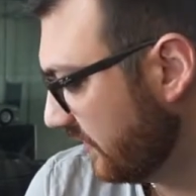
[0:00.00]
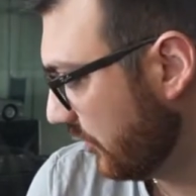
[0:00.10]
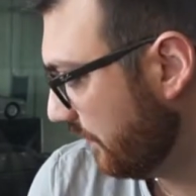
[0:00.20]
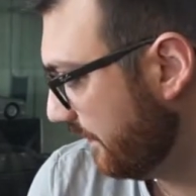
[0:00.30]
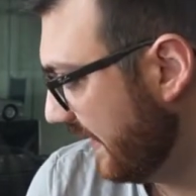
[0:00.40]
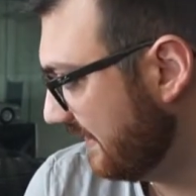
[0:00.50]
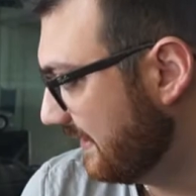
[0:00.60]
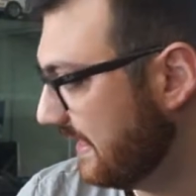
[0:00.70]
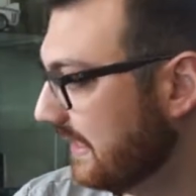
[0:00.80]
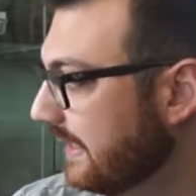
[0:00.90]
So
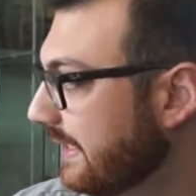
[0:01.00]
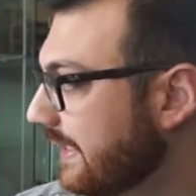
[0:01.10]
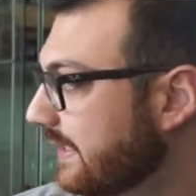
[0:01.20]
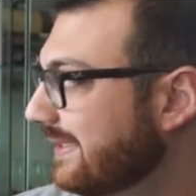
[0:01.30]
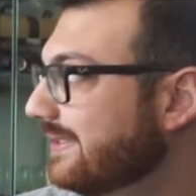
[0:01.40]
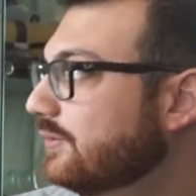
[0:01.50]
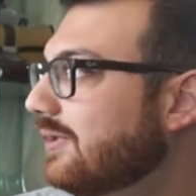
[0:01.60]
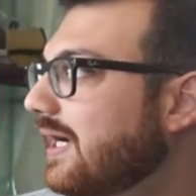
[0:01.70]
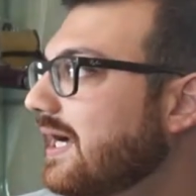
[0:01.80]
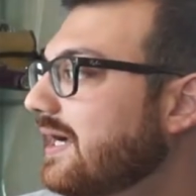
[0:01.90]
basically, you
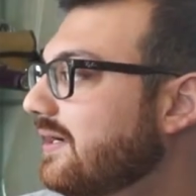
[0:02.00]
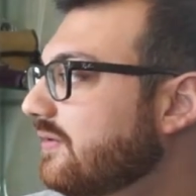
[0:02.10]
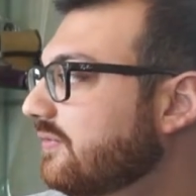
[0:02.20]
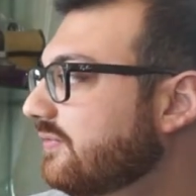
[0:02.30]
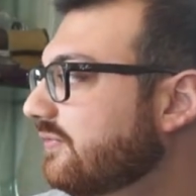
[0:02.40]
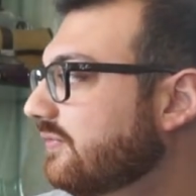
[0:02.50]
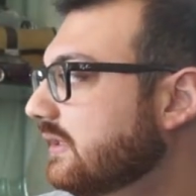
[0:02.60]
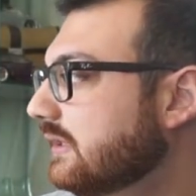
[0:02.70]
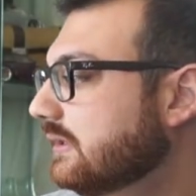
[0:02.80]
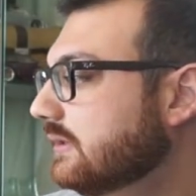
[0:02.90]
will have
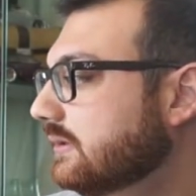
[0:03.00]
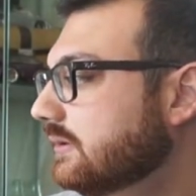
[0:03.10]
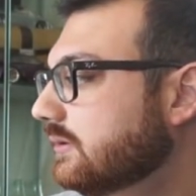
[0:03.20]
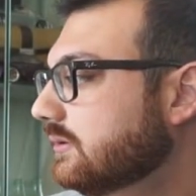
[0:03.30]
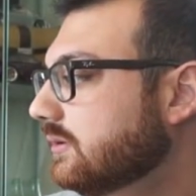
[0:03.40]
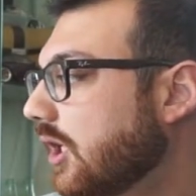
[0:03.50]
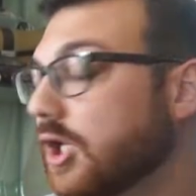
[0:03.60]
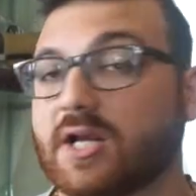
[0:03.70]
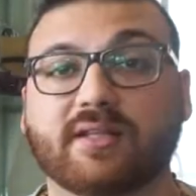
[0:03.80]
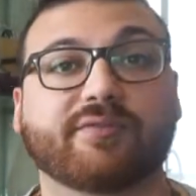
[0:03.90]
a
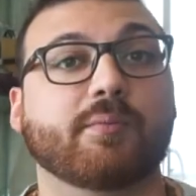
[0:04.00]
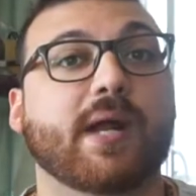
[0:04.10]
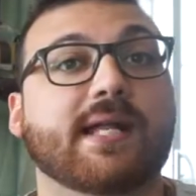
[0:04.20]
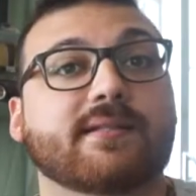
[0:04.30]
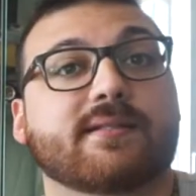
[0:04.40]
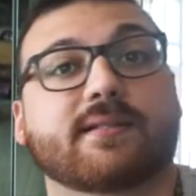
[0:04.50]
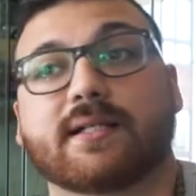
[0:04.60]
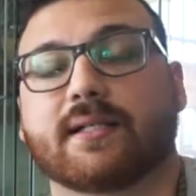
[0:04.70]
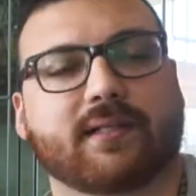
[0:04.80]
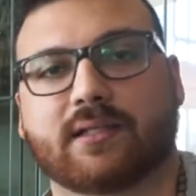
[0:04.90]
lot of different brands.
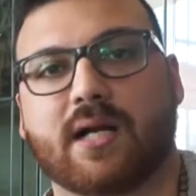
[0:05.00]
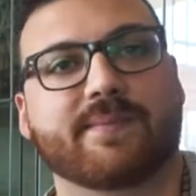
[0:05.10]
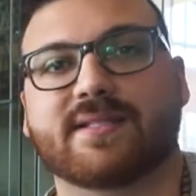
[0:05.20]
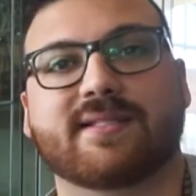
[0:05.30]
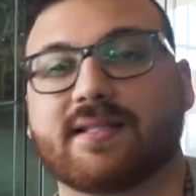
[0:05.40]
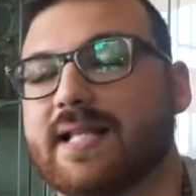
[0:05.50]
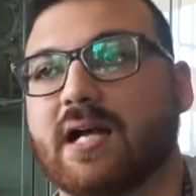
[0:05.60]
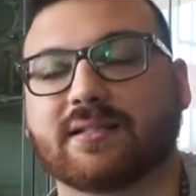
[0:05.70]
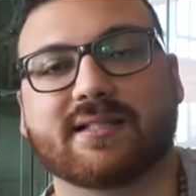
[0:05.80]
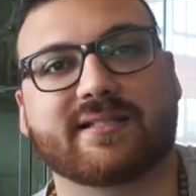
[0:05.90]
It comes
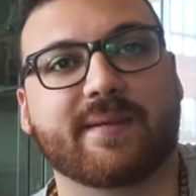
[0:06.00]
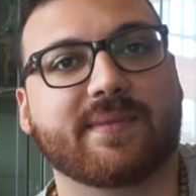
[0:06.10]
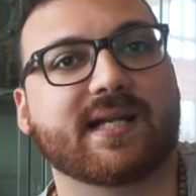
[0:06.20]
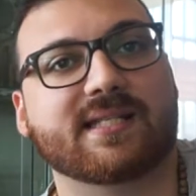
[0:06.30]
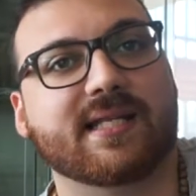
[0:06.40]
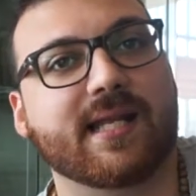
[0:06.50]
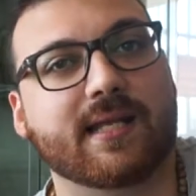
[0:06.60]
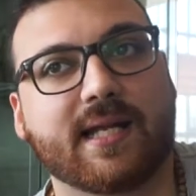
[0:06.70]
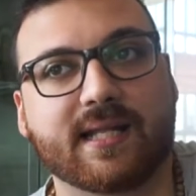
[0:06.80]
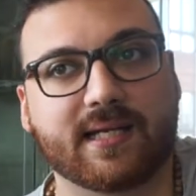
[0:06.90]
down to the same thing as
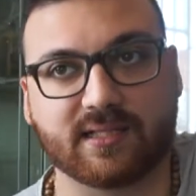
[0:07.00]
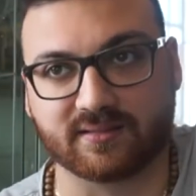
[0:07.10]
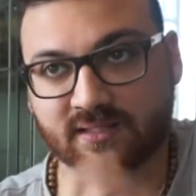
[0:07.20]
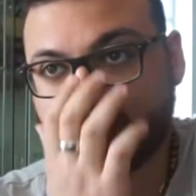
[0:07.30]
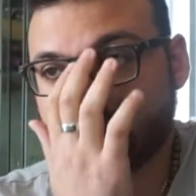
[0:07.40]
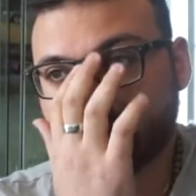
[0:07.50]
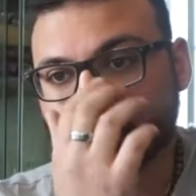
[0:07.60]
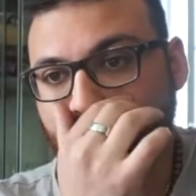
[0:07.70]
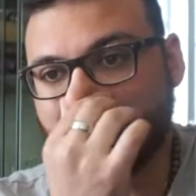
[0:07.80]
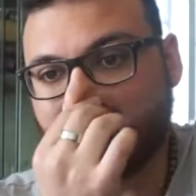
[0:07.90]
anything else.
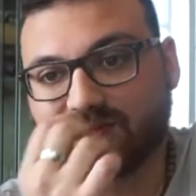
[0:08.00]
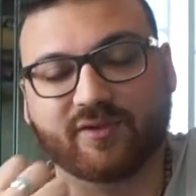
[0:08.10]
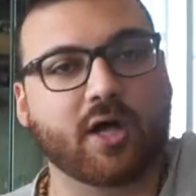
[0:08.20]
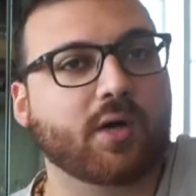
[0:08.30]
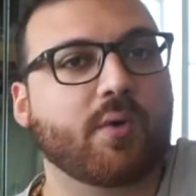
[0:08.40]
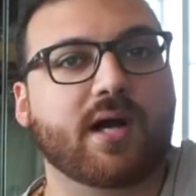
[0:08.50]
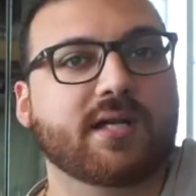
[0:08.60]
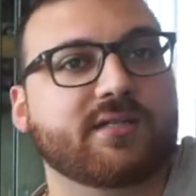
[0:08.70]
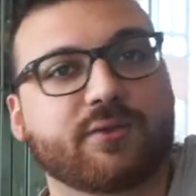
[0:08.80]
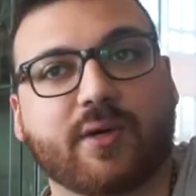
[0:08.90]
You have Auto
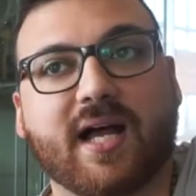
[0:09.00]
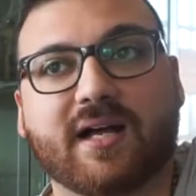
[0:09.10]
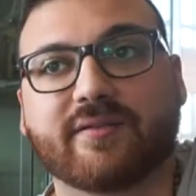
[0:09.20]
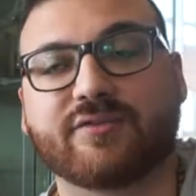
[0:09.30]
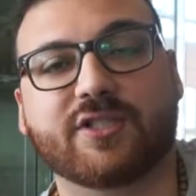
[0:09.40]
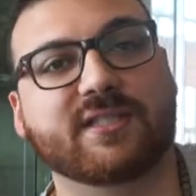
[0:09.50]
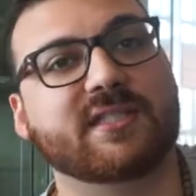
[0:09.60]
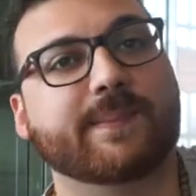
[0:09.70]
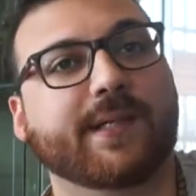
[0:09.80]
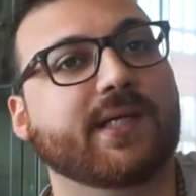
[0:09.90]
Arts, you have GT
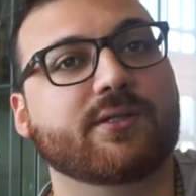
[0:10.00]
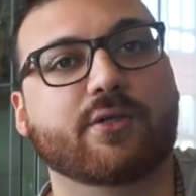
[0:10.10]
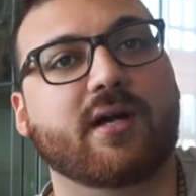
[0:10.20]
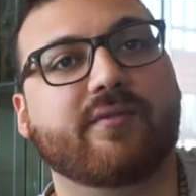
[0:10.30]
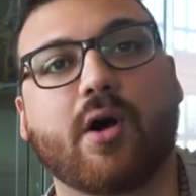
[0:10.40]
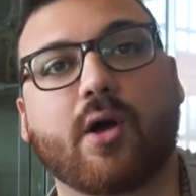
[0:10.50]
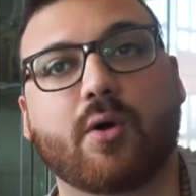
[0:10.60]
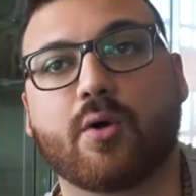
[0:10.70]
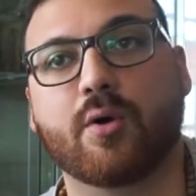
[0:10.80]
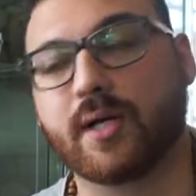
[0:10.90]
Spirit, you have
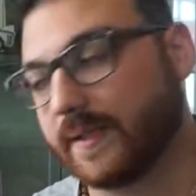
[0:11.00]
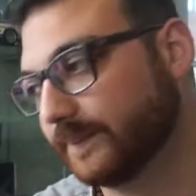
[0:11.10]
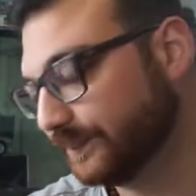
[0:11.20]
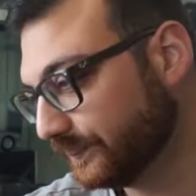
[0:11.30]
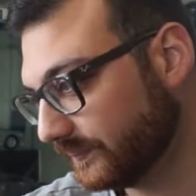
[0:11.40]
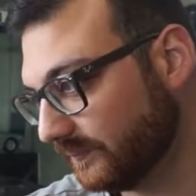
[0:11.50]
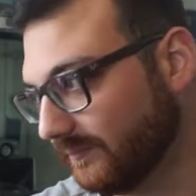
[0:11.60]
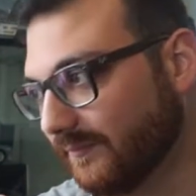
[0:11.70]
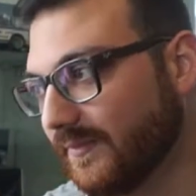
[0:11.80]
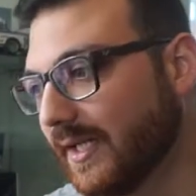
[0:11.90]

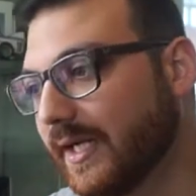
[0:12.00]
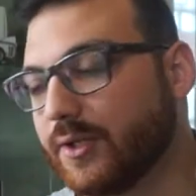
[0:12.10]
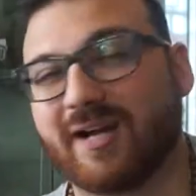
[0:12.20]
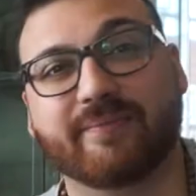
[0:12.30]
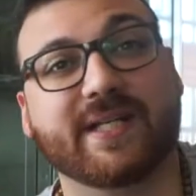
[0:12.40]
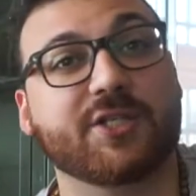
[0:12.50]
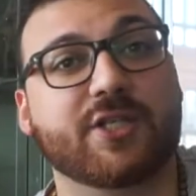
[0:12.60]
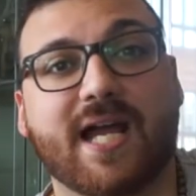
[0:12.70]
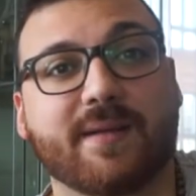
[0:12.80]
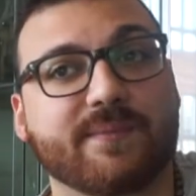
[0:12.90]
you have Mini
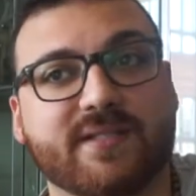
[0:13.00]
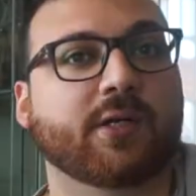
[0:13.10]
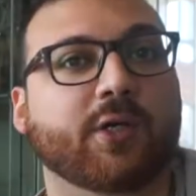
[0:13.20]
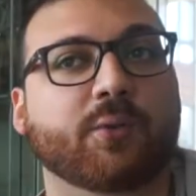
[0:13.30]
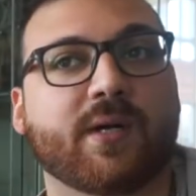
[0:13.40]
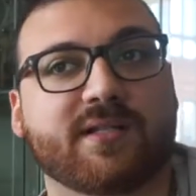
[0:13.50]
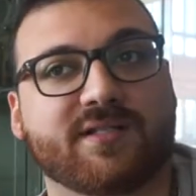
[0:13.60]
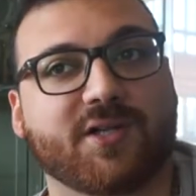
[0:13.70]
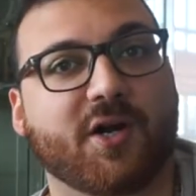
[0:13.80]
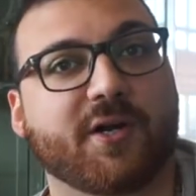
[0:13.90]
Champs. The good
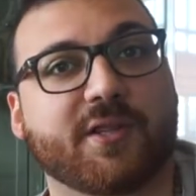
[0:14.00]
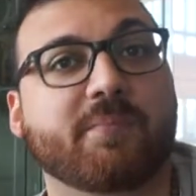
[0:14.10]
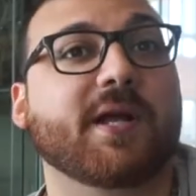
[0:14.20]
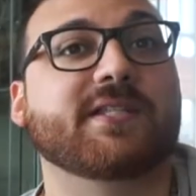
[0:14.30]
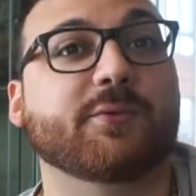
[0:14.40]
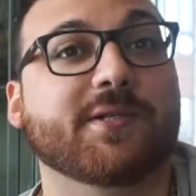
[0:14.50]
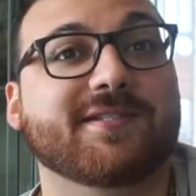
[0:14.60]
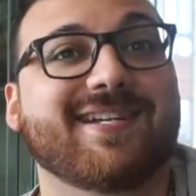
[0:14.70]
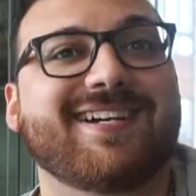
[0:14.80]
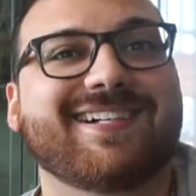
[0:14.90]
ones are the pricey ones.